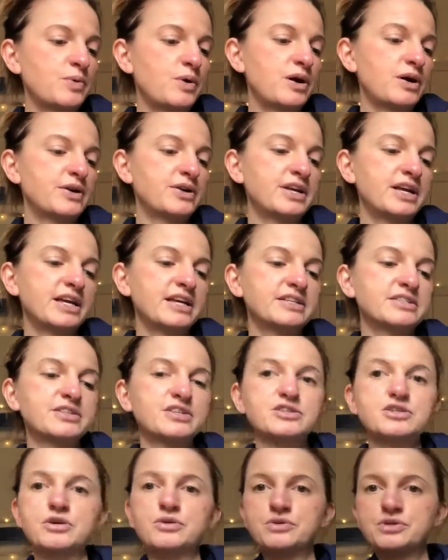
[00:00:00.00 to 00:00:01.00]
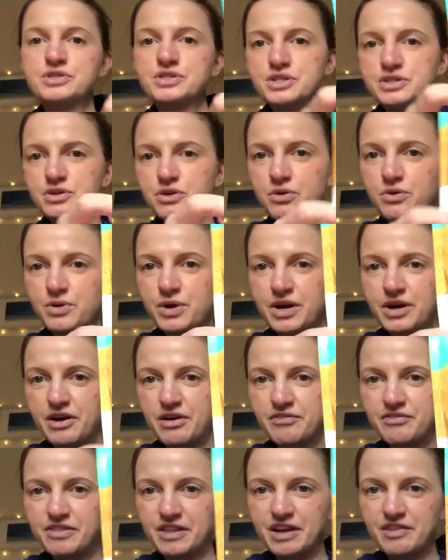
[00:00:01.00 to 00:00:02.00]
one is toasted
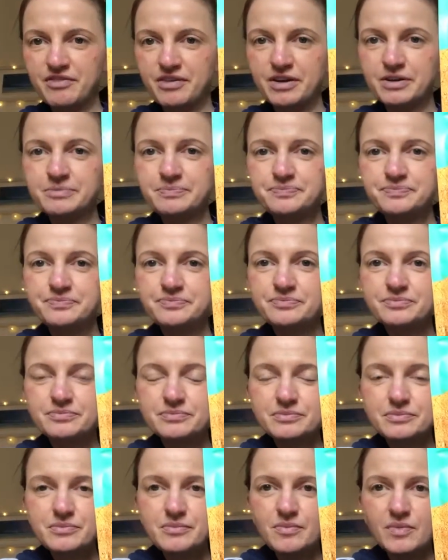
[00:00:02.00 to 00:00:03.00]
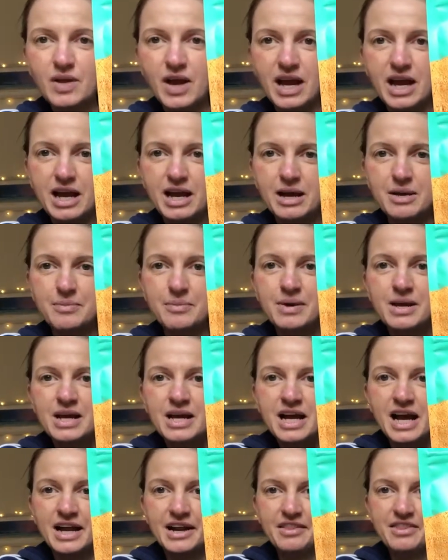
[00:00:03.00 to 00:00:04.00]
coconut flavour. And
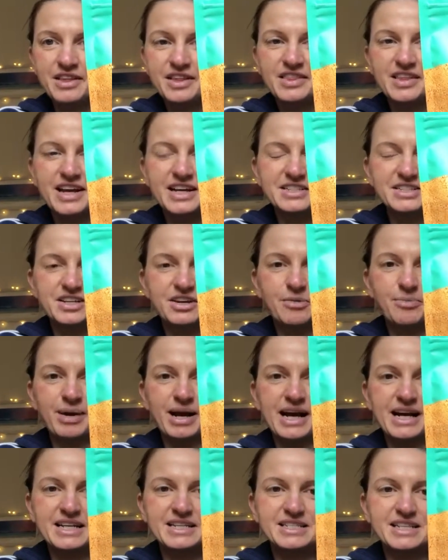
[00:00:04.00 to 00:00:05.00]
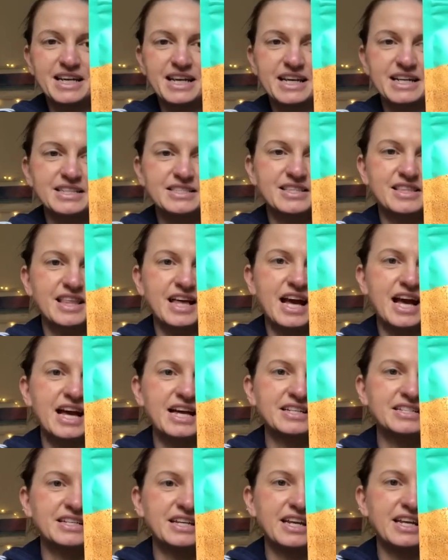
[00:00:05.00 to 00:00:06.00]
I think the idea behind it is
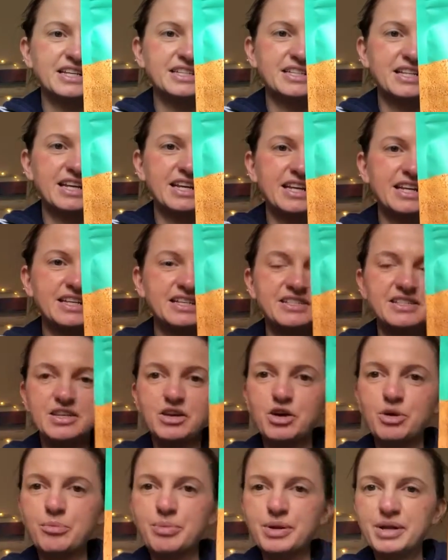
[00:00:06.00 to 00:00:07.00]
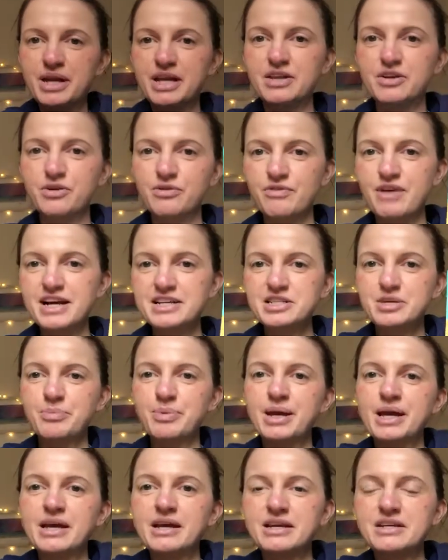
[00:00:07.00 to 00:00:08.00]
that you can put it in your
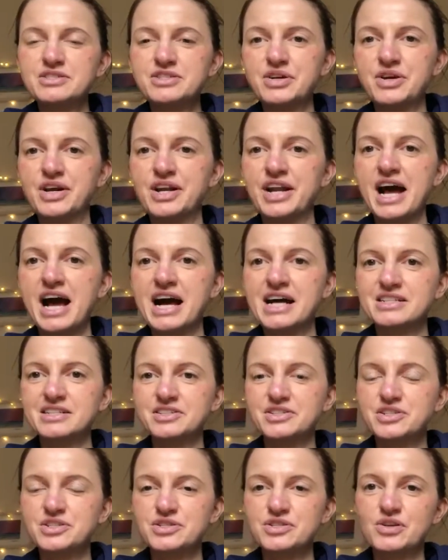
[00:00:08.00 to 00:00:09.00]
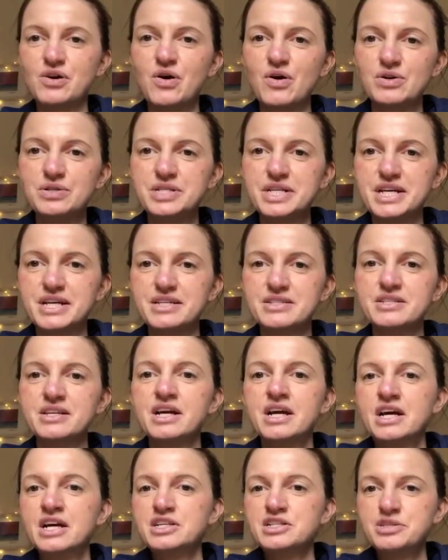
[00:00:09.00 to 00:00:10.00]
recipes, you can add it to sauces,
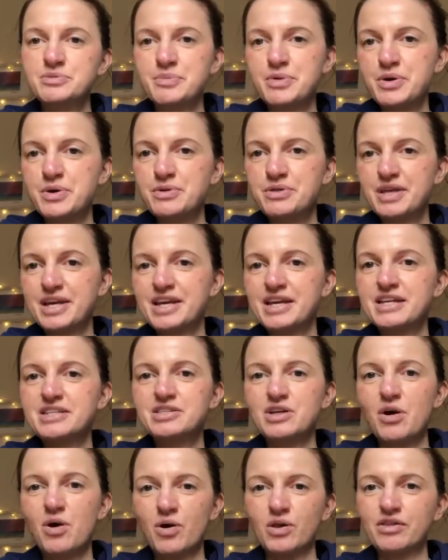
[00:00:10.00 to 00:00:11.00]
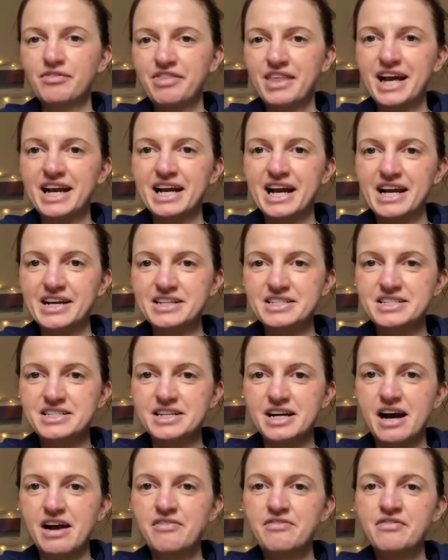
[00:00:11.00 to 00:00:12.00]
smoothies, all of that kind of
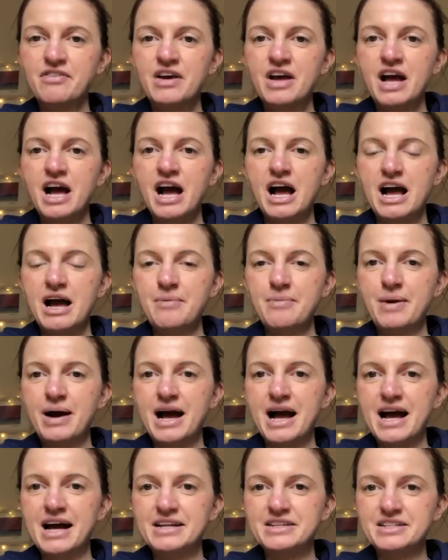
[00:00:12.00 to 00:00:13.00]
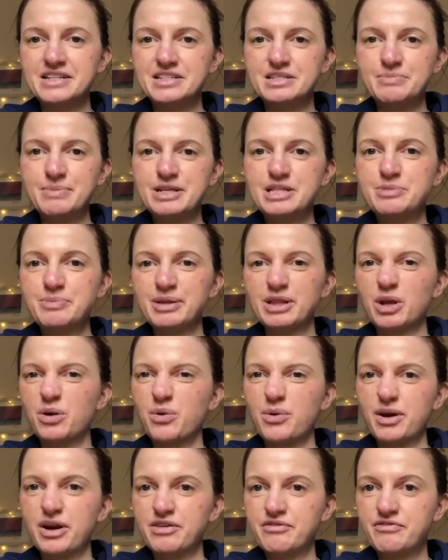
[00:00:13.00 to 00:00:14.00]
stuff. And it's meant to be
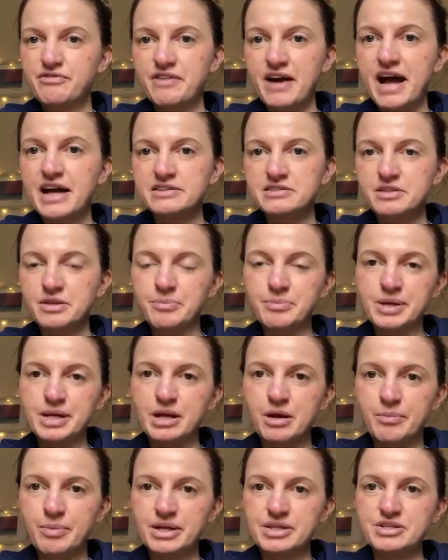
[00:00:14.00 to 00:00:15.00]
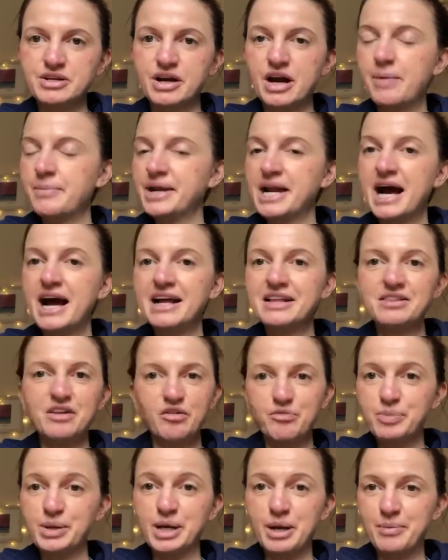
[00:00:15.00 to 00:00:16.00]
lower in fat than peanut butter. I mean, I
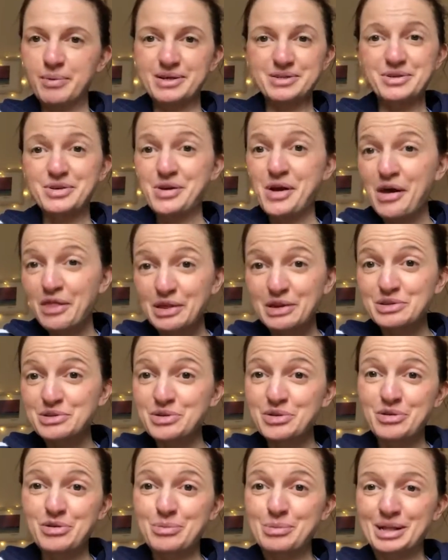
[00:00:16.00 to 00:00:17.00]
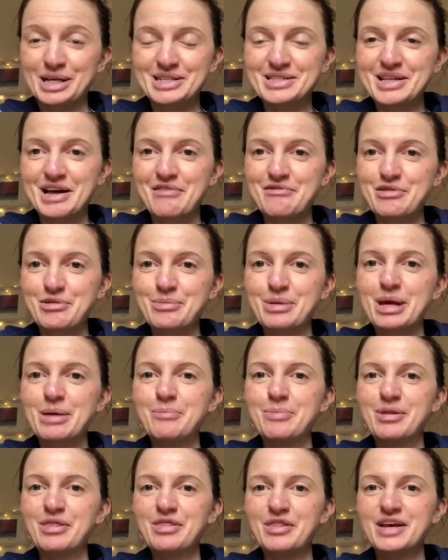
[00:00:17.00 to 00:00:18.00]
love peanut butter, nothing's going to replace that for
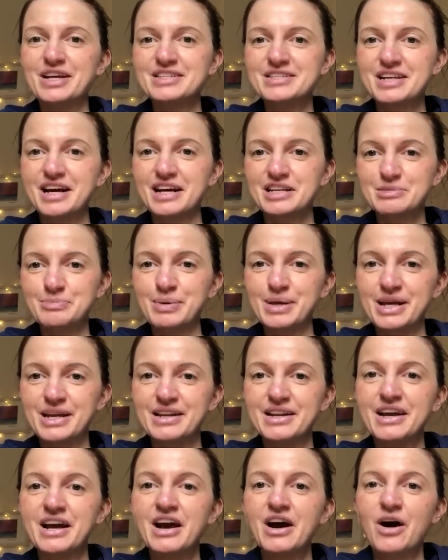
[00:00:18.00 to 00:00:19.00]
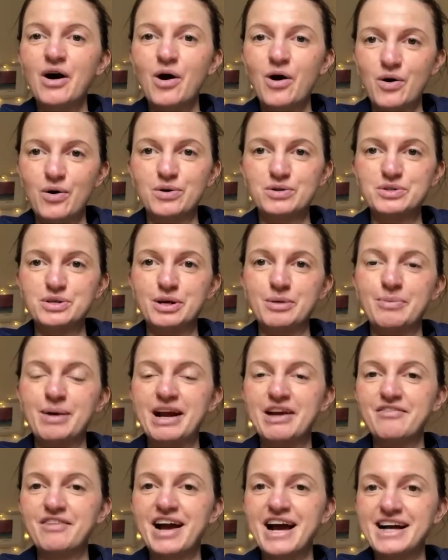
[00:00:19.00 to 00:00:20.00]
me, but this has been awesome.
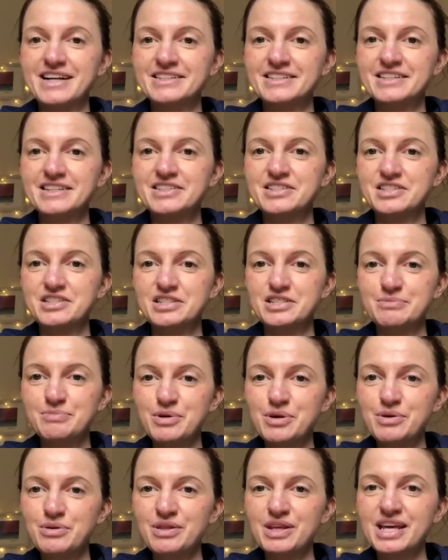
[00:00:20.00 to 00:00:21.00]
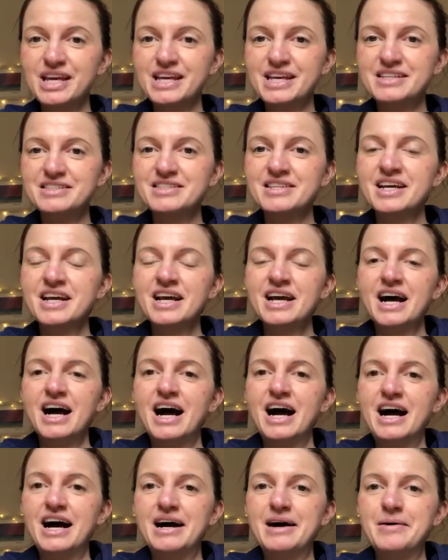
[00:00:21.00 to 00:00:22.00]
I have added it to smoothies.
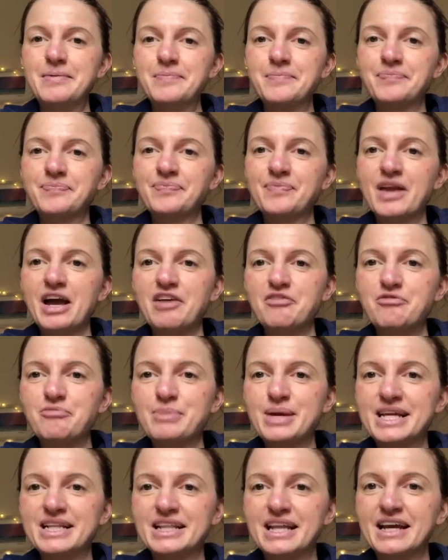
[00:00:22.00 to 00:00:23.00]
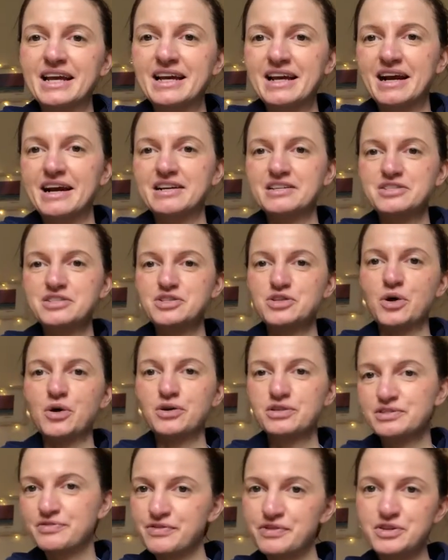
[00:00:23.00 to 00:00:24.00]
I've made like a
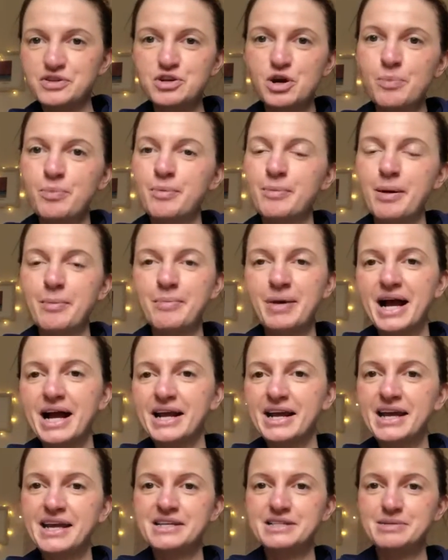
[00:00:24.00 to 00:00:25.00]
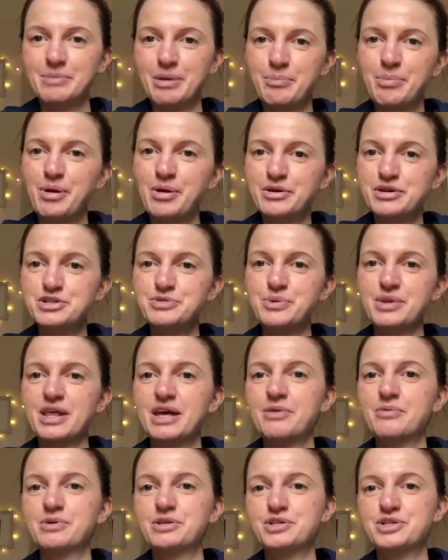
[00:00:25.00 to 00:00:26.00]
sauce for the top of my pancakes and my porridge with
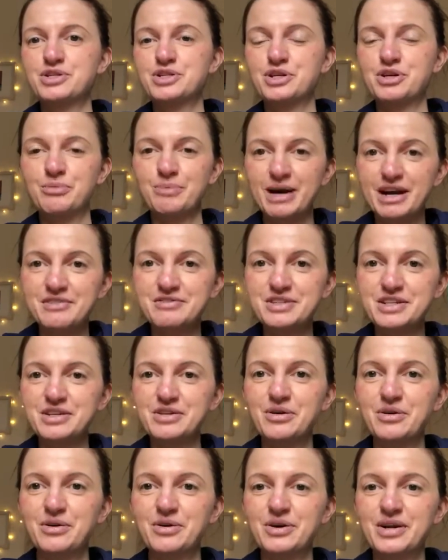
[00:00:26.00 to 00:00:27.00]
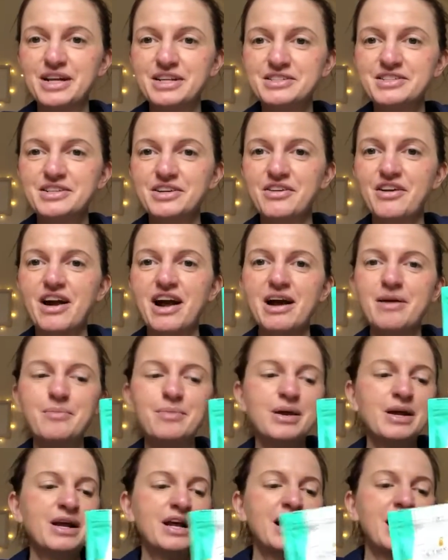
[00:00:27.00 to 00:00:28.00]
it, which you might have seen on Instagram,